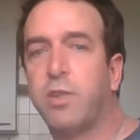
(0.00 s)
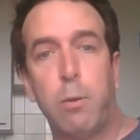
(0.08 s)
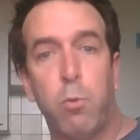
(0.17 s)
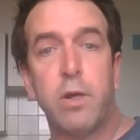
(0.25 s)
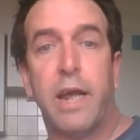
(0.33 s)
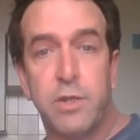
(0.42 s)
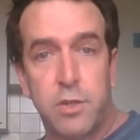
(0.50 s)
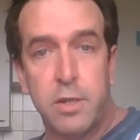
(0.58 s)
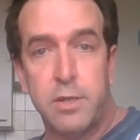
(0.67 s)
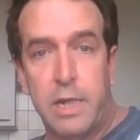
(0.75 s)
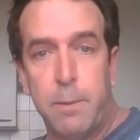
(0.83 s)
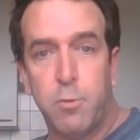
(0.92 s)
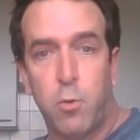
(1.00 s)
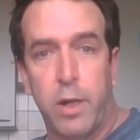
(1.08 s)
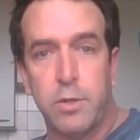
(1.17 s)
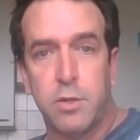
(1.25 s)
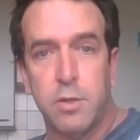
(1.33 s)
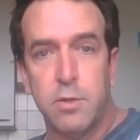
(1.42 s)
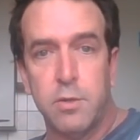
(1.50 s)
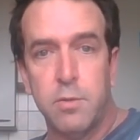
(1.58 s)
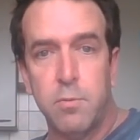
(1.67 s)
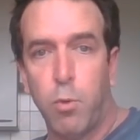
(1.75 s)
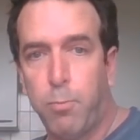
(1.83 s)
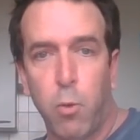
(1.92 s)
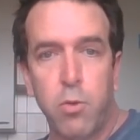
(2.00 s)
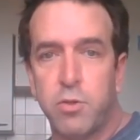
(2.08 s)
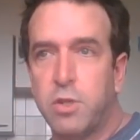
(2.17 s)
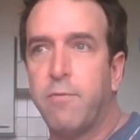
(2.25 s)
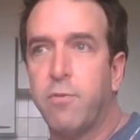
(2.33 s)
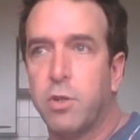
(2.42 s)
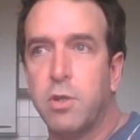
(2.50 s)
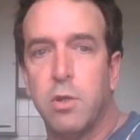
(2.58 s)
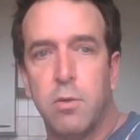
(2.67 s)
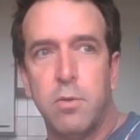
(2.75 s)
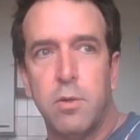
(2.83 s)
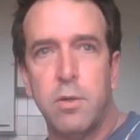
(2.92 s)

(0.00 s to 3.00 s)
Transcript: They weren't asking deep questions. Reporters never do.